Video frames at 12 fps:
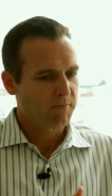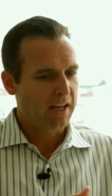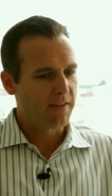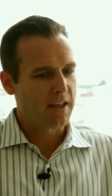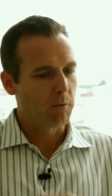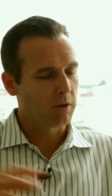
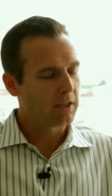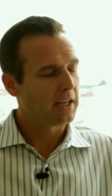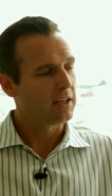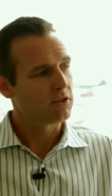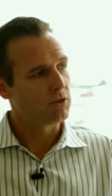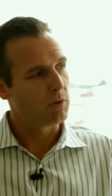and they relate
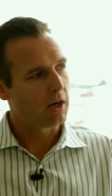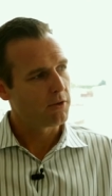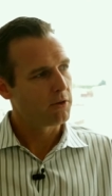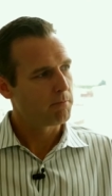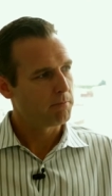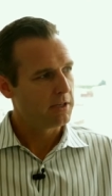it to
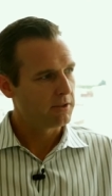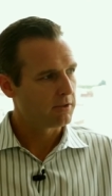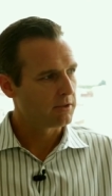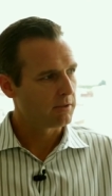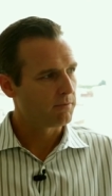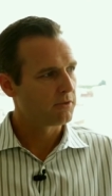other
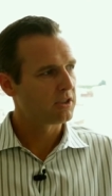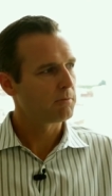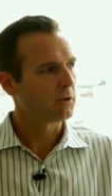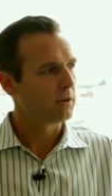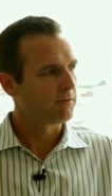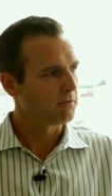pieces of
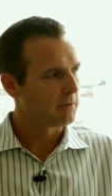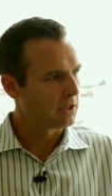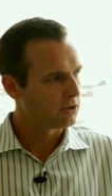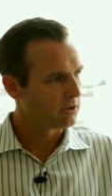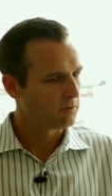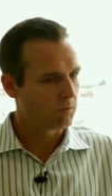similar
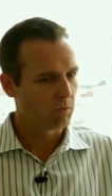information,